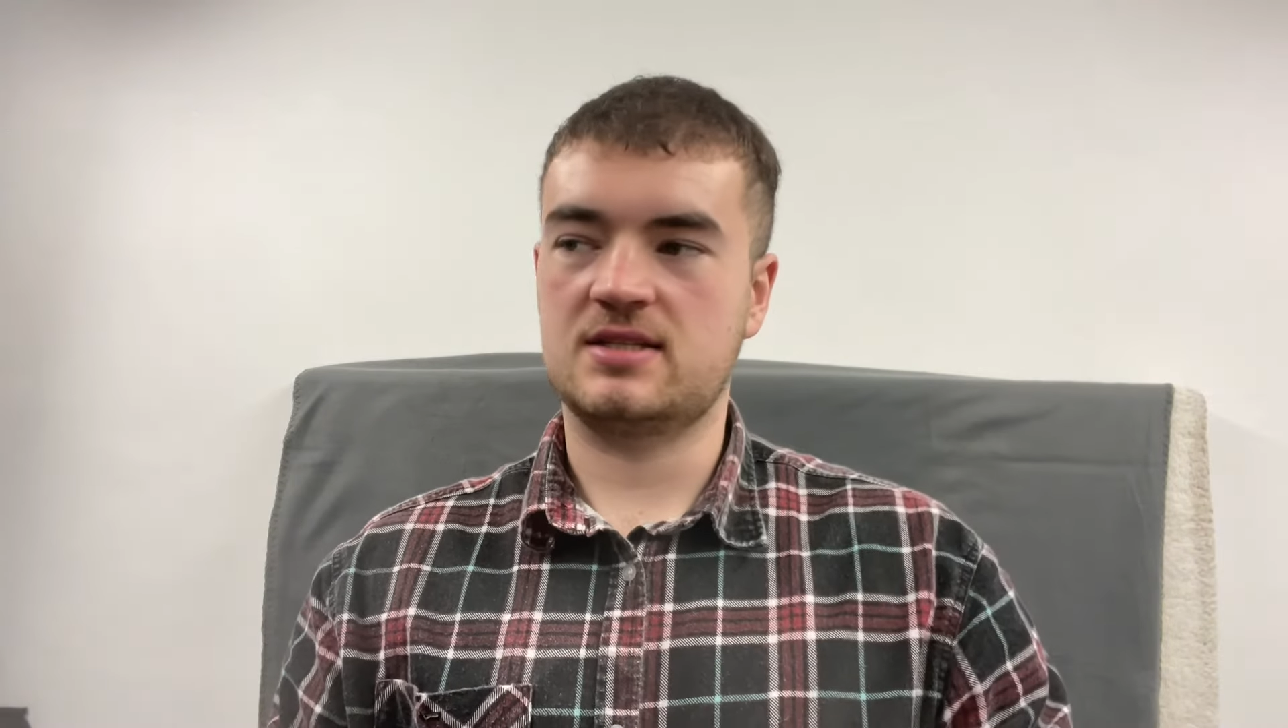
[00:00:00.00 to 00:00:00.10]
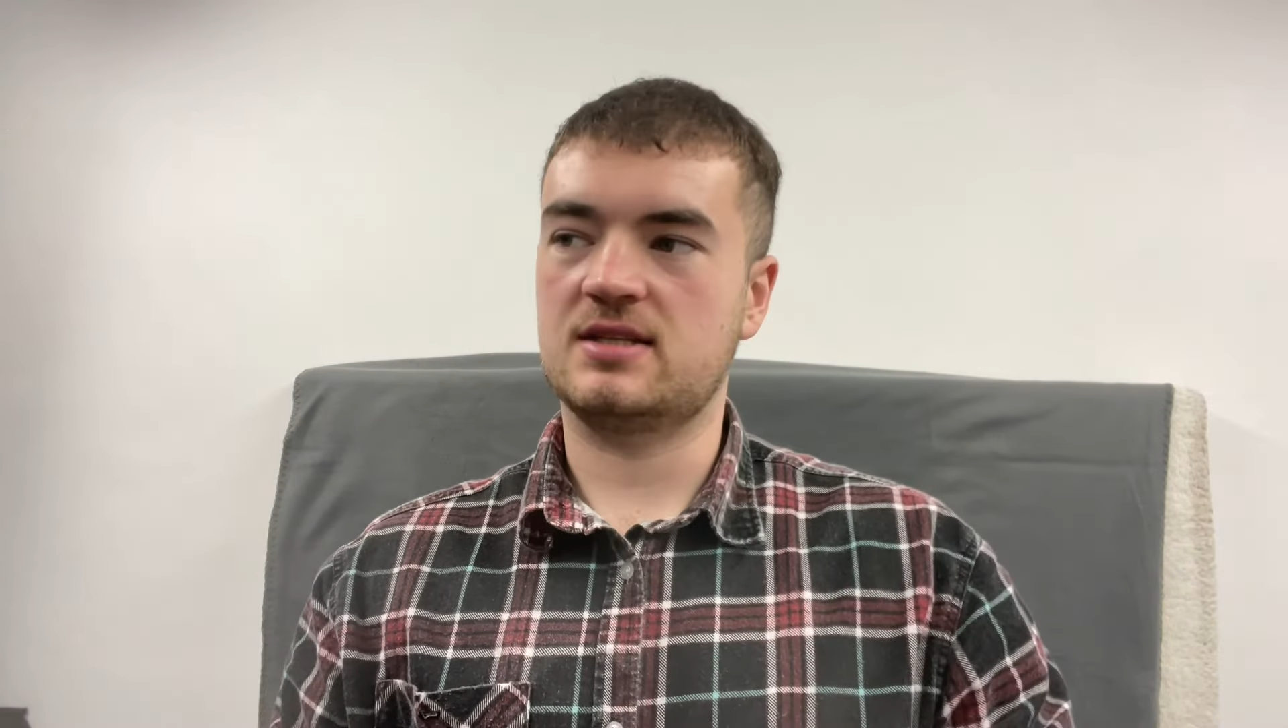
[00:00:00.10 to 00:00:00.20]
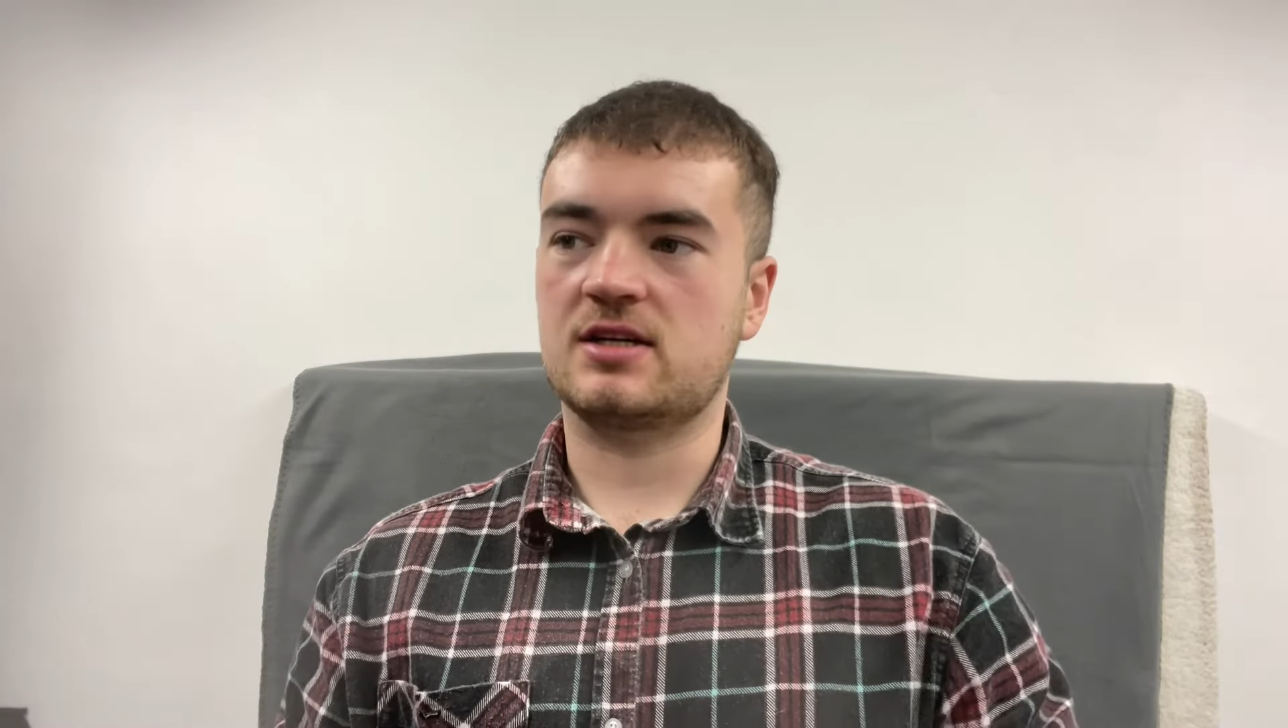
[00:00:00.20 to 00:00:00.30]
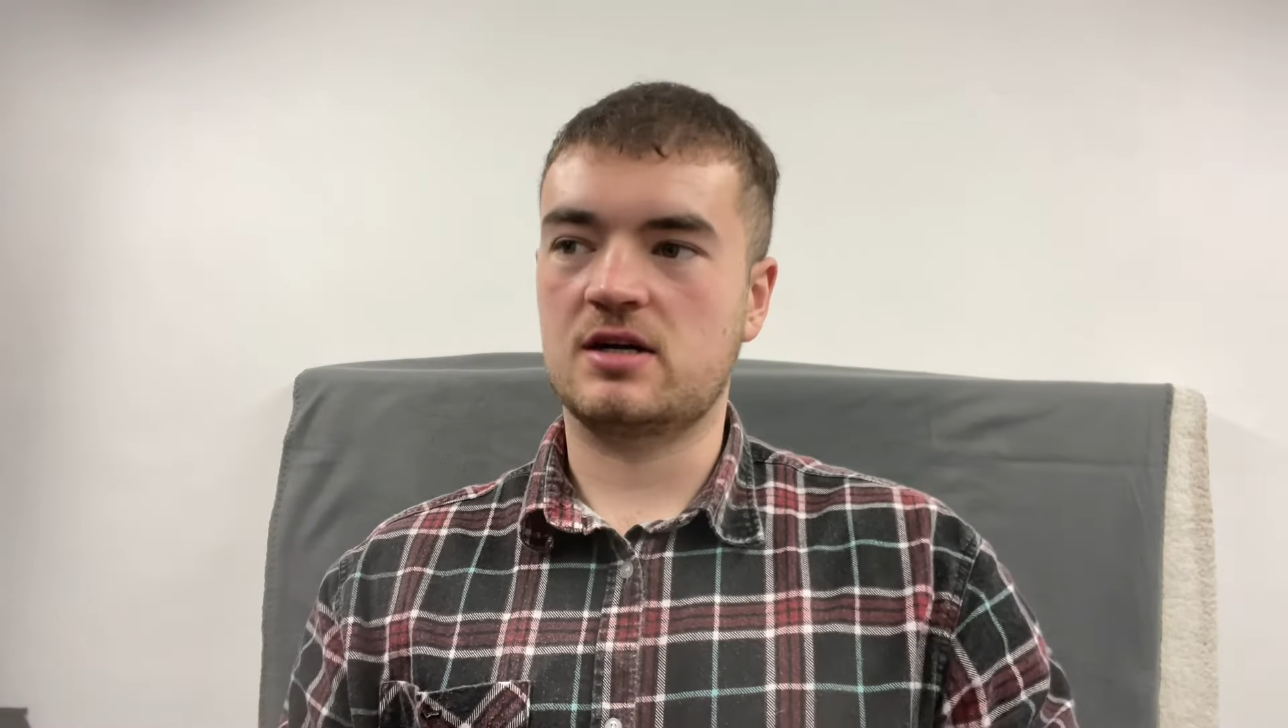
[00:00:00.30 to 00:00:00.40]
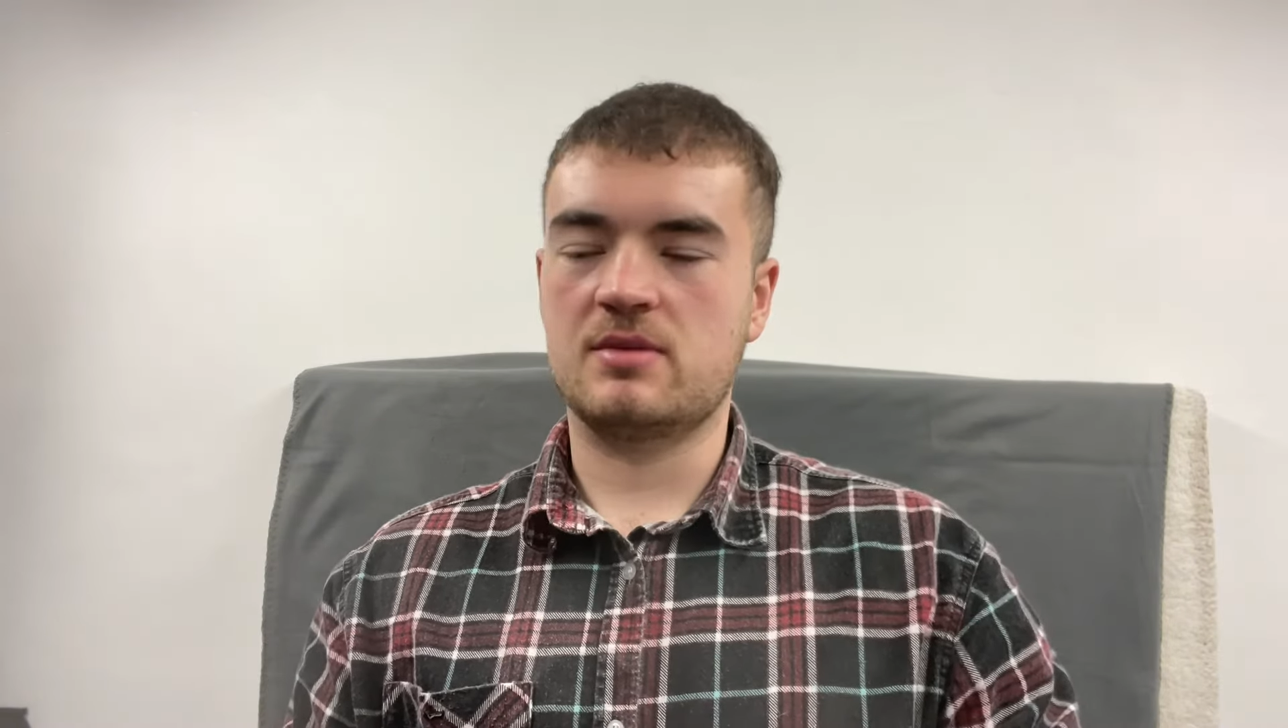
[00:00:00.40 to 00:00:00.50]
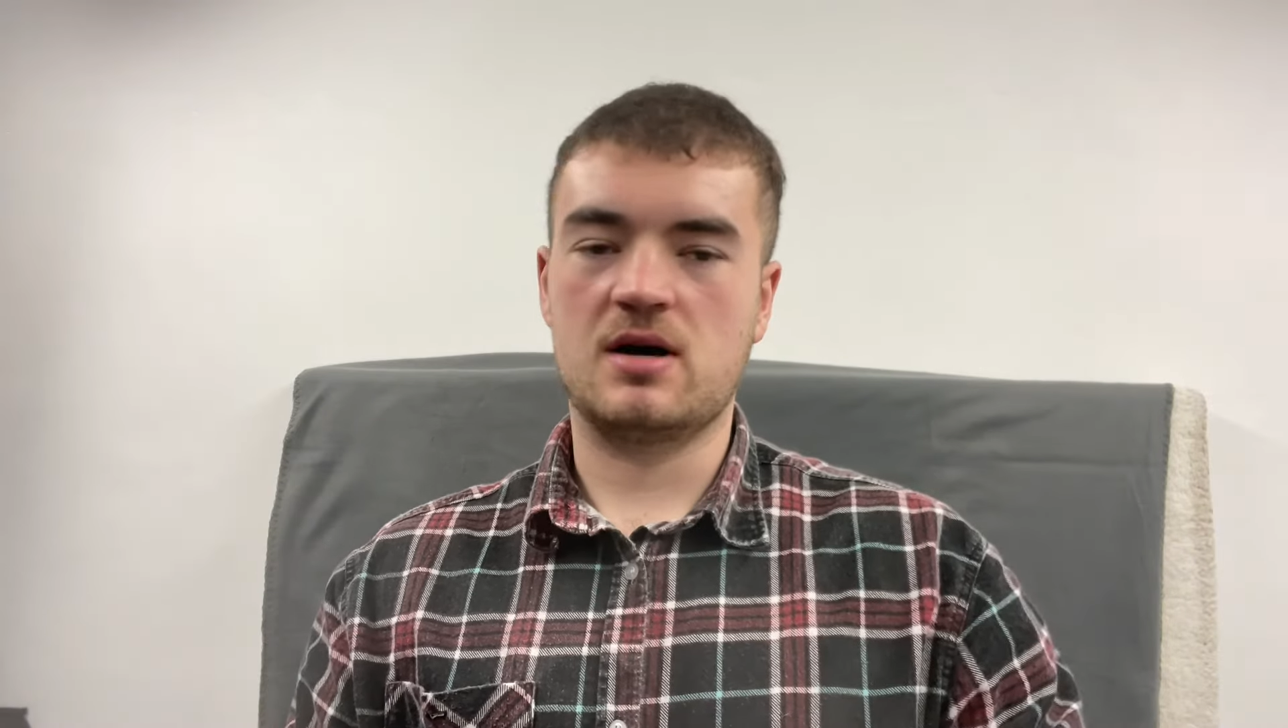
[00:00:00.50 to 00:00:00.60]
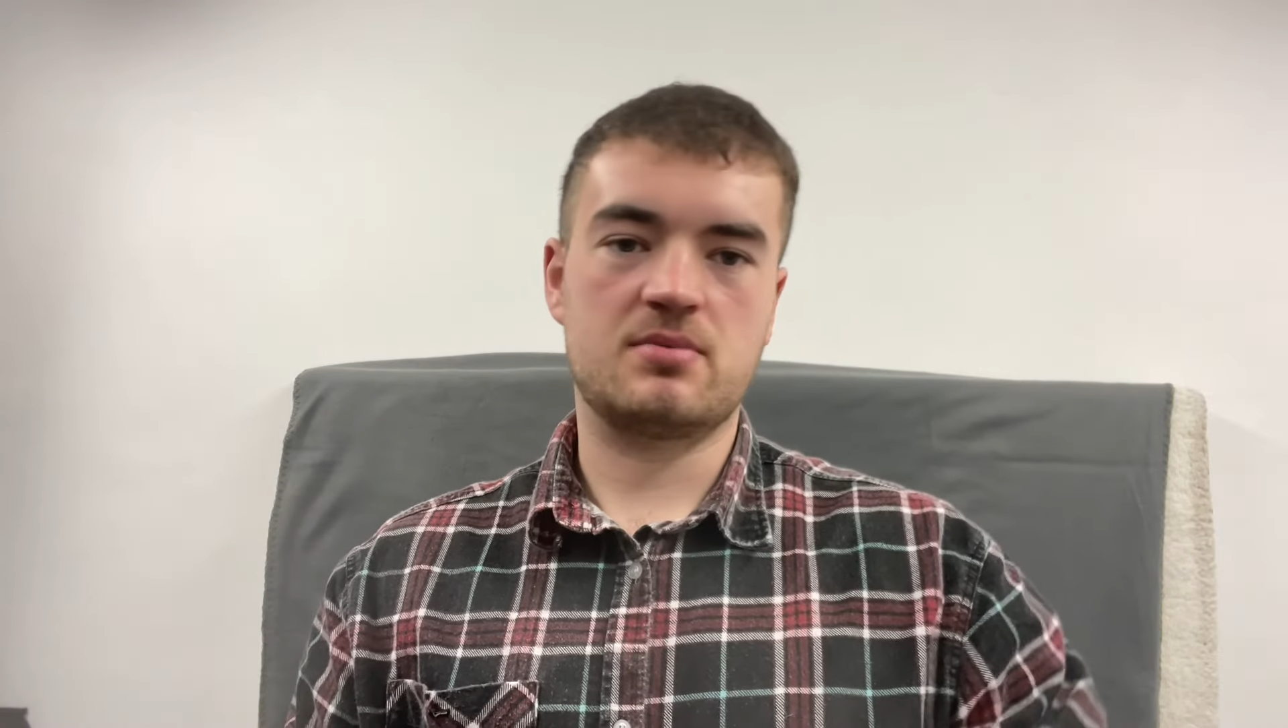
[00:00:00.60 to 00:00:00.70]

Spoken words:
that come up